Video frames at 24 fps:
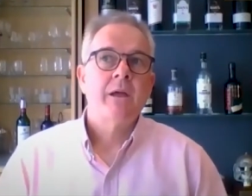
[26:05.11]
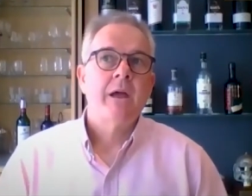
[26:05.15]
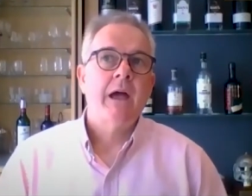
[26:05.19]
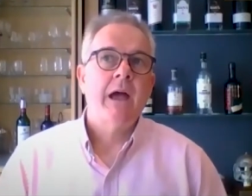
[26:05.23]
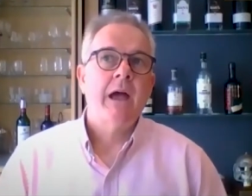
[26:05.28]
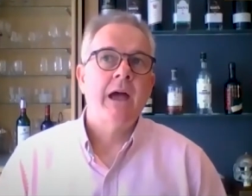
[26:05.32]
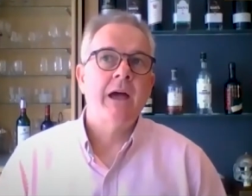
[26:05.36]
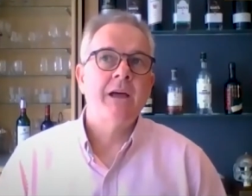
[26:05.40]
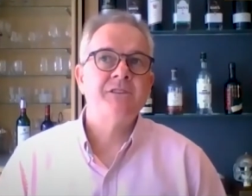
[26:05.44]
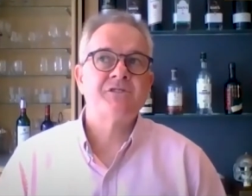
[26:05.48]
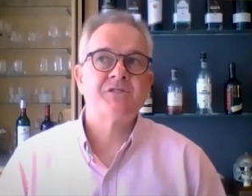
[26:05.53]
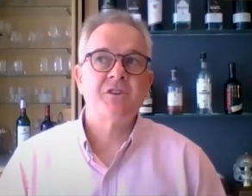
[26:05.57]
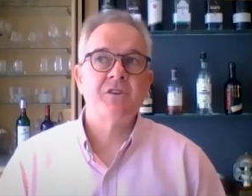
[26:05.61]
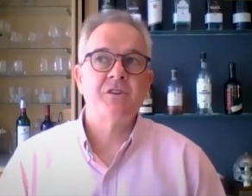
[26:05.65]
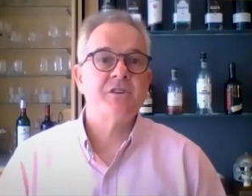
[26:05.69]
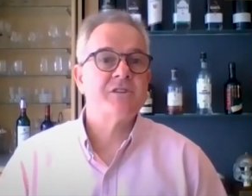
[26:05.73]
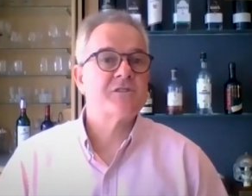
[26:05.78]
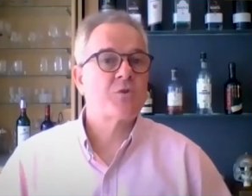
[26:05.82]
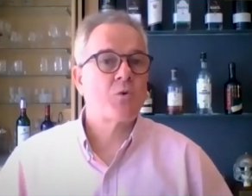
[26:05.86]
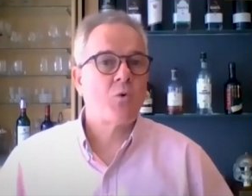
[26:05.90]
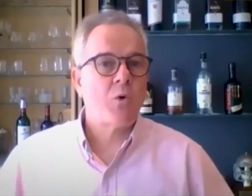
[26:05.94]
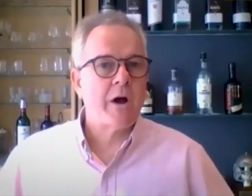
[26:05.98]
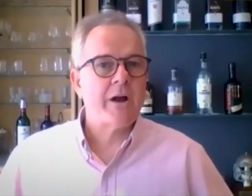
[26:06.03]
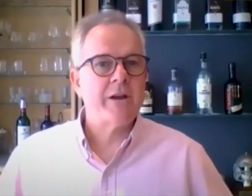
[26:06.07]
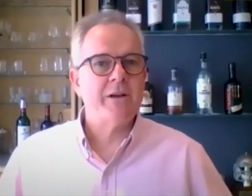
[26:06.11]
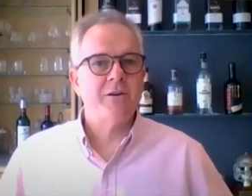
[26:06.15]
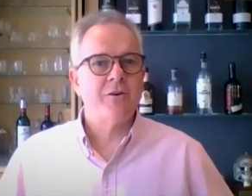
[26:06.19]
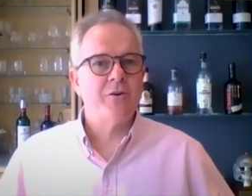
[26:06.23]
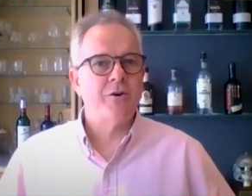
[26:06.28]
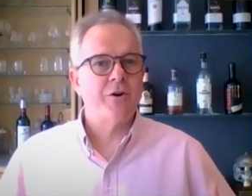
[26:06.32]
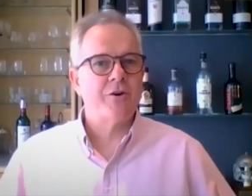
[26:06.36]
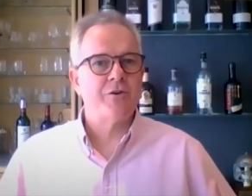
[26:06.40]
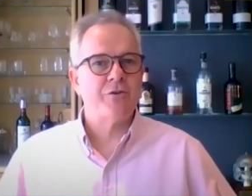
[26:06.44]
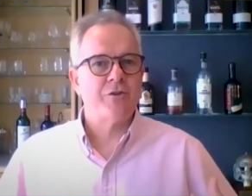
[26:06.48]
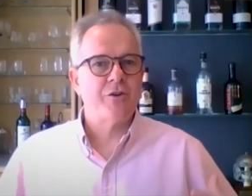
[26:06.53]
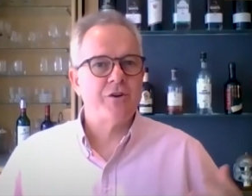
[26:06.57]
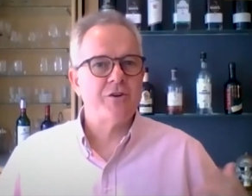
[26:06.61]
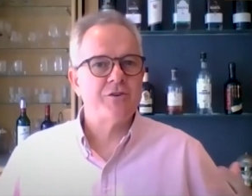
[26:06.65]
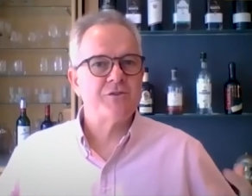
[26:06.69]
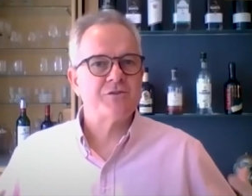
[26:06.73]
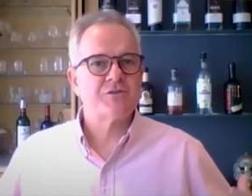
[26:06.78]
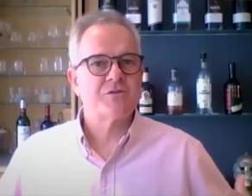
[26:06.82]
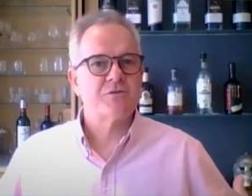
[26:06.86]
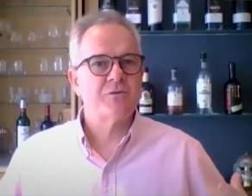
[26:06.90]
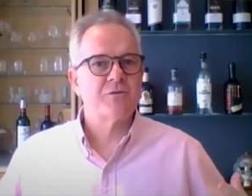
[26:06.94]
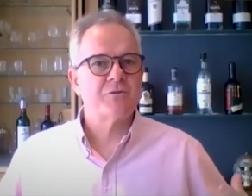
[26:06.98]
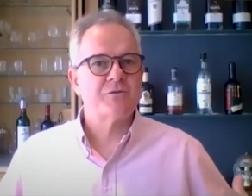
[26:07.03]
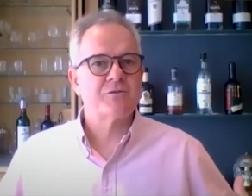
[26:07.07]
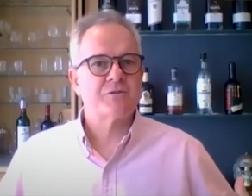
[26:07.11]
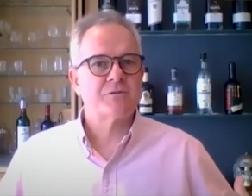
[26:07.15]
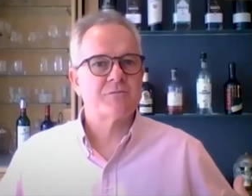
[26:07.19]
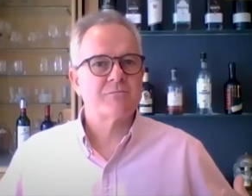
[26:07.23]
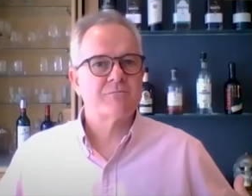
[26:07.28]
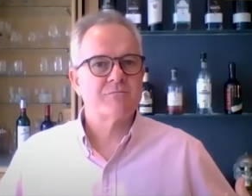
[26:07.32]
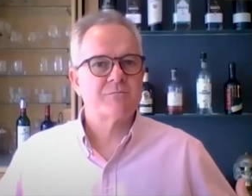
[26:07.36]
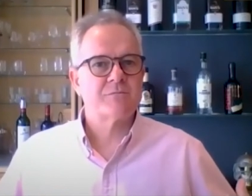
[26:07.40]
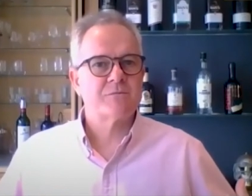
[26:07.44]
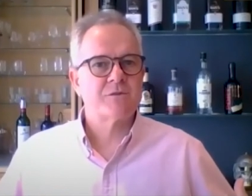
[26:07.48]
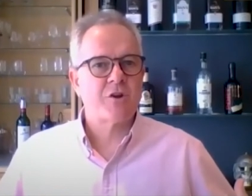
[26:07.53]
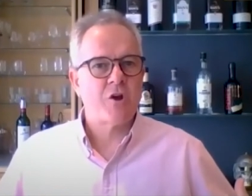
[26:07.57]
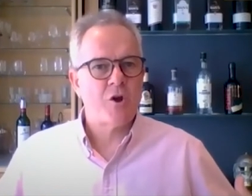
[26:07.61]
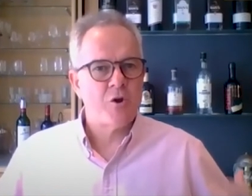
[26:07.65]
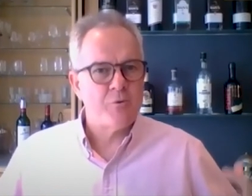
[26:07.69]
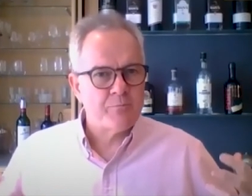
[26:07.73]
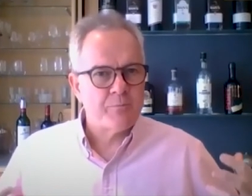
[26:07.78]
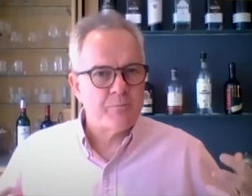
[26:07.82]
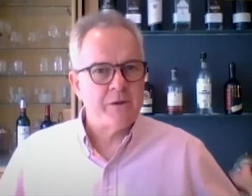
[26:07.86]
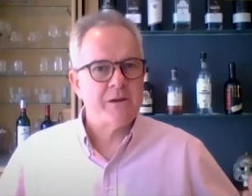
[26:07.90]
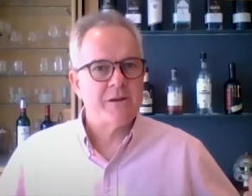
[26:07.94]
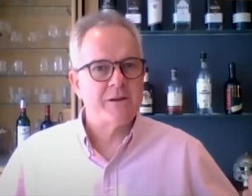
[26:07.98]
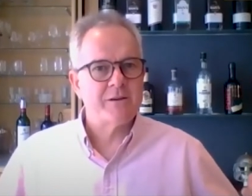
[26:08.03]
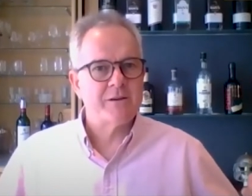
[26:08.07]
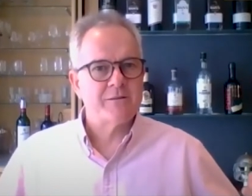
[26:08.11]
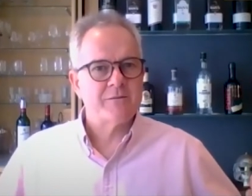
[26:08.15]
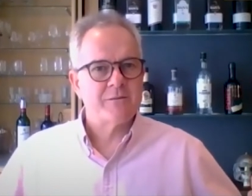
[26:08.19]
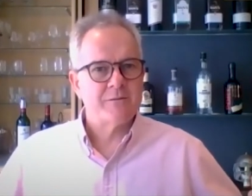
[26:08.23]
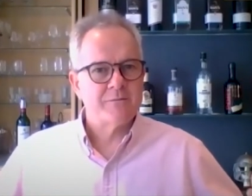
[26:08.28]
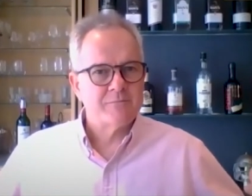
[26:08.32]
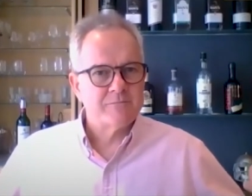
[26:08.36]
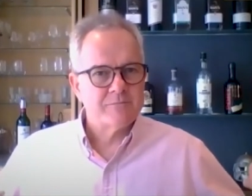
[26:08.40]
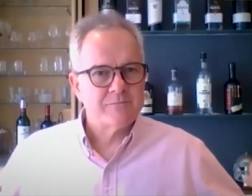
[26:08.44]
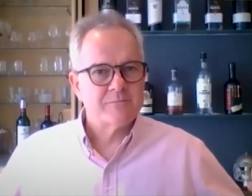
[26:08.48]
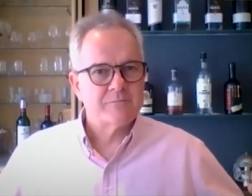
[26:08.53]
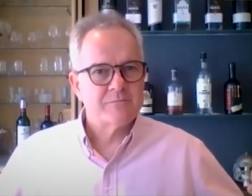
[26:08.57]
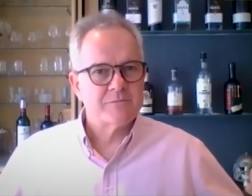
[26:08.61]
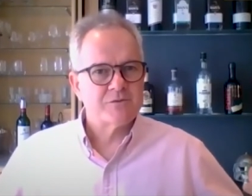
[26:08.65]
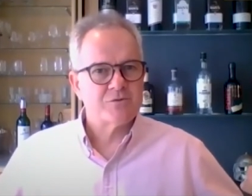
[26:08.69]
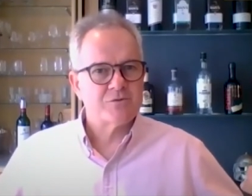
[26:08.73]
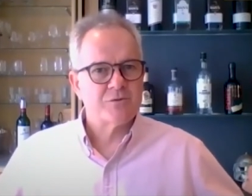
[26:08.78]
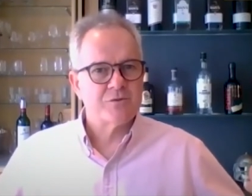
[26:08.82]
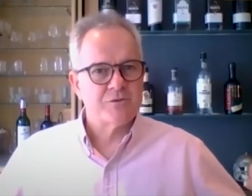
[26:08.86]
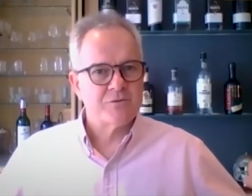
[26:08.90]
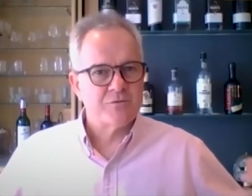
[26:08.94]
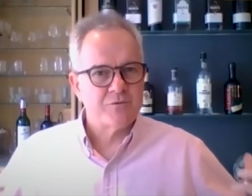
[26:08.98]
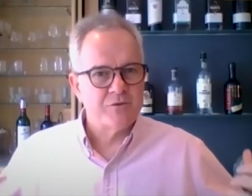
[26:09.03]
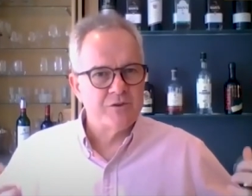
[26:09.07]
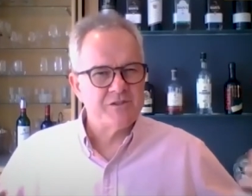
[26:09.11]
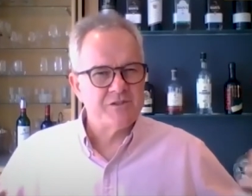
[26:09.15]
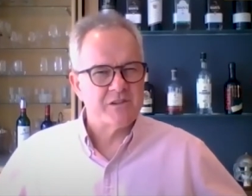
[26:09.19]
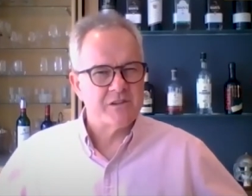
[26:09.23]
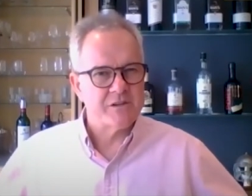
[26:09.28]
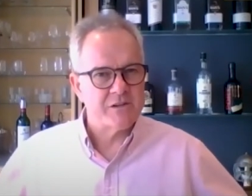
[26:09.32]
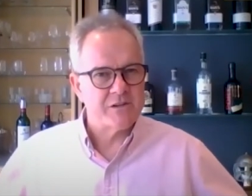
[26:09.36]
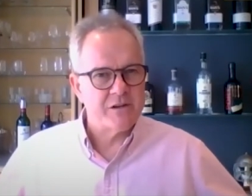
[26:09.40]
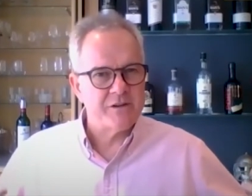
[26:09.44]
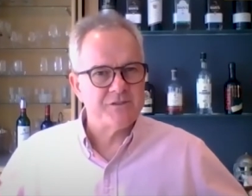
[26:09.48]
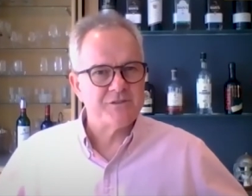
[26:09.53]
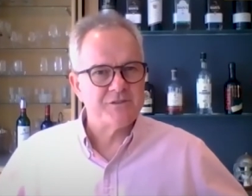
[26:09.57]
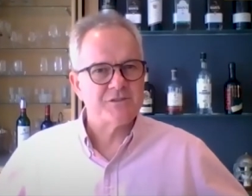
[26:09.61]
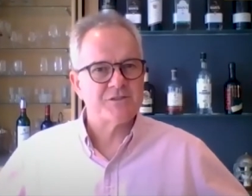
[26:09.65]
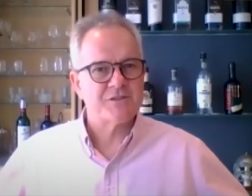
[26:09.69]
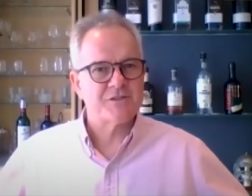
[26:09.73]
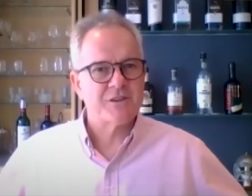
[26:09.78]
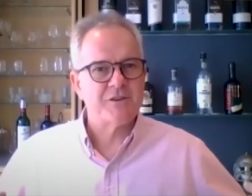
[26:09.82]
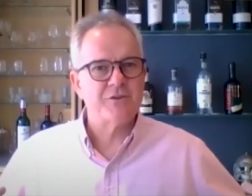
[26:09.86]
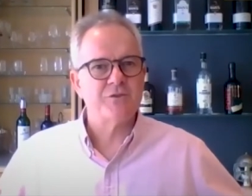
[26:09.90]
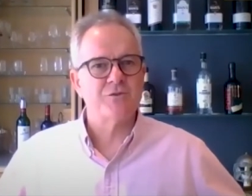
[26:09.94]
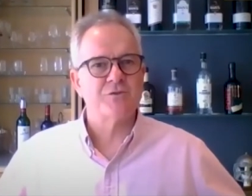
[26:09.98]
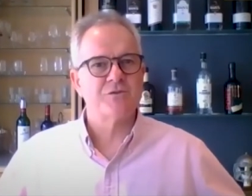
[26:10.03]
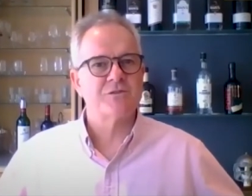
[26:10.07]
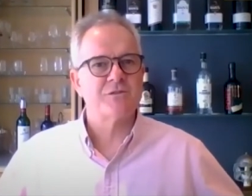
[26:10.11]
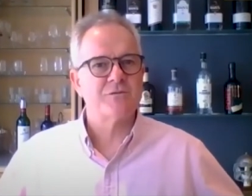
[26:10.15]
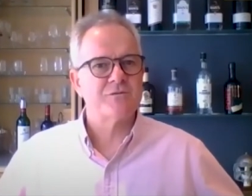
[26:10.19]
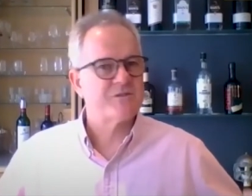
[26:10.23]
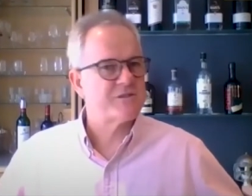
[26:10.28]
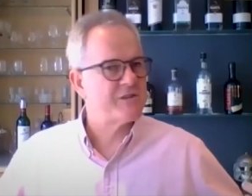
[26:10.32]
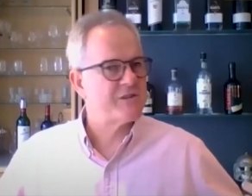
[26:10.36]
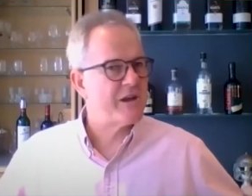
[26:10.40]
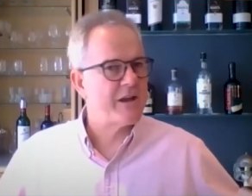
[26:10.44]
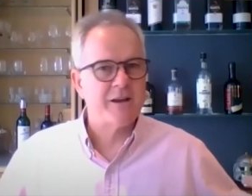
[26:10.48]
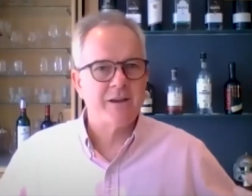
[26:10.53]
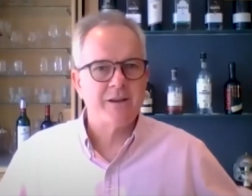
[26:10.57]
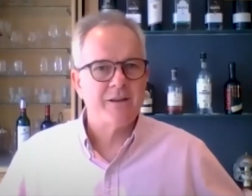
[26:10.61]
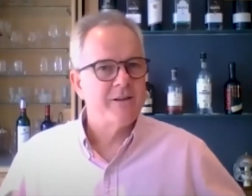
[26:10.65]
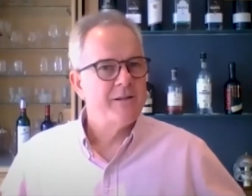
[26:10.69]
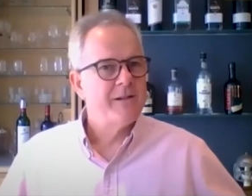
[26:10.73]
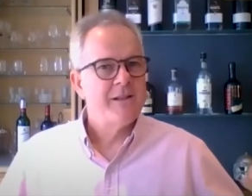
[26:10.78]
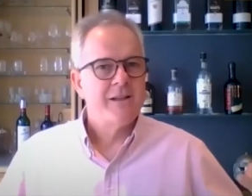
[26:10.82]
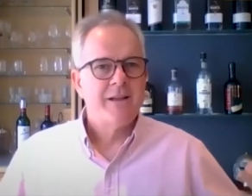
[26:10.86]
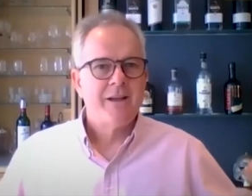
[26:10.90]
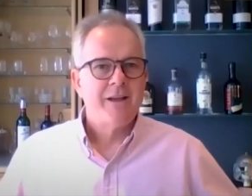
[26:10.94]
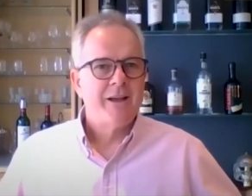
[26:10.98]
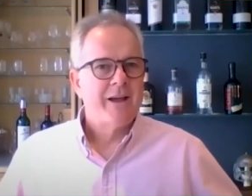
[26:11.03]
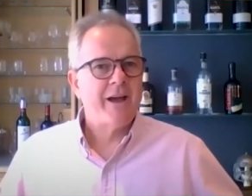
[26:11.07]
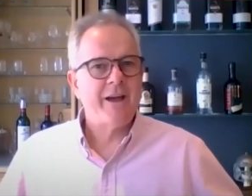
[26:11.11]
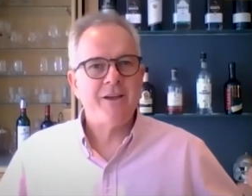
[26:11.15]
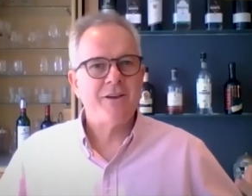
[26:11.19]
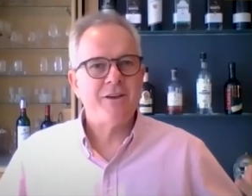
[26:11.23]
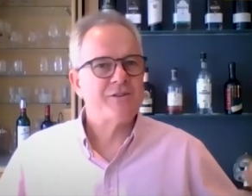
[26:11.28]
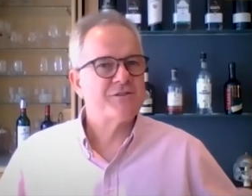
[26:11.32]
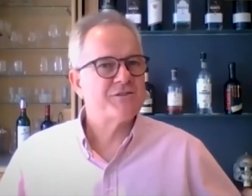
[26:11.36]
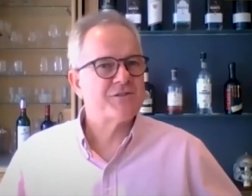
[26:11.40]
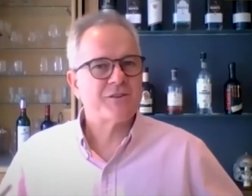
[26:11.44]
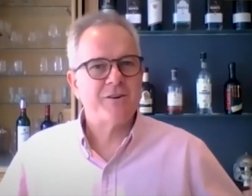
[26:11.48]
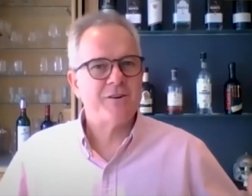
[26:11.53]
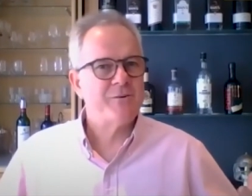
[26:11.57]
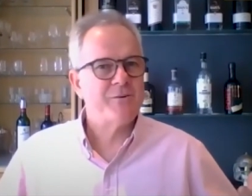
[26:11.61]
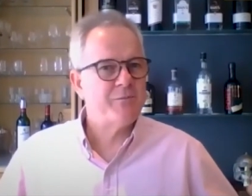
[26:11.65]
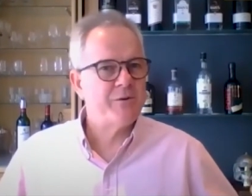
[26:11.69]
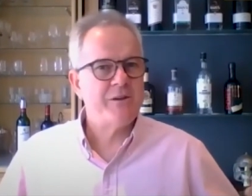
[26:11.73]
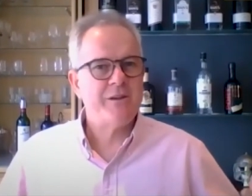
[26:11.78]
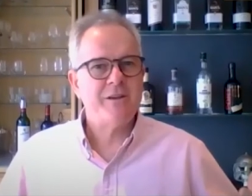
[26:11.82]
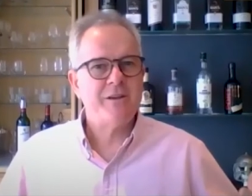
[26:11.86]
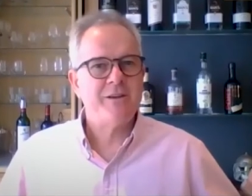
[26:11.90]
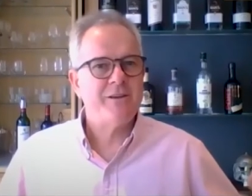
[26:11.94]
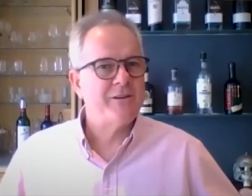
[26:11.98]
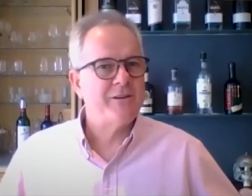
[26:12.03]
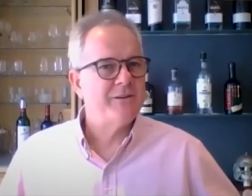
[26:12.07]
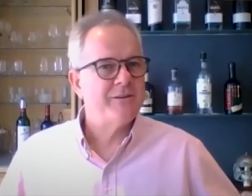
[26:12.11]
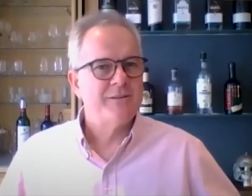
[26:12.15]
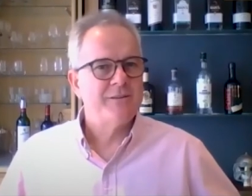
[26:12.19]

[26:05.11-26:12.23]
And so there's quite a lot of those sort of coping, sort of resilience skills of saying, hey, it's going to be